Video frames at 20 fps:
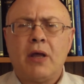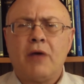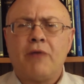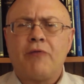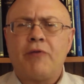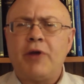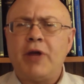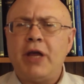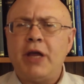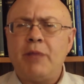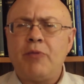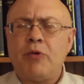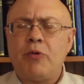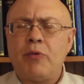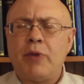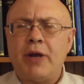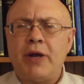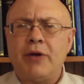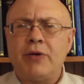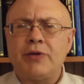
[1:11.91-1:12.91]
For Hebrew
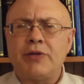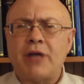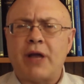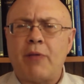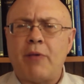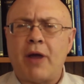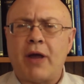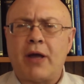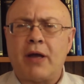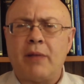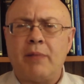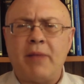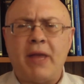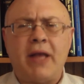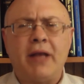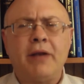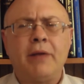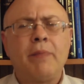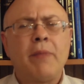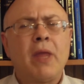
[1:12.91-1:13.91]
readers, I
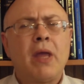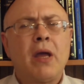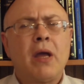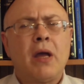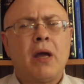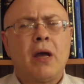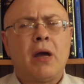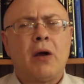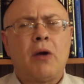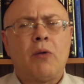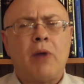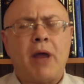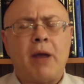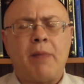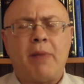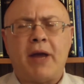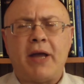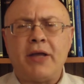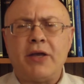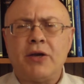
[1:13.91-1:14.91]
recommend
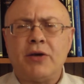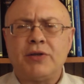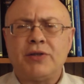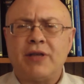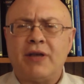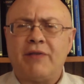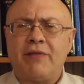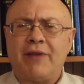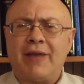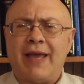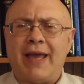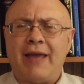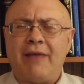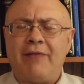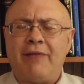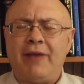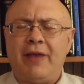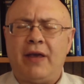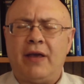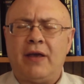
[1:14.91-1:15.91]
Rabbi Yosef
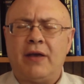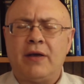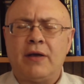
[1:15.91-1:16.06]
Gefich's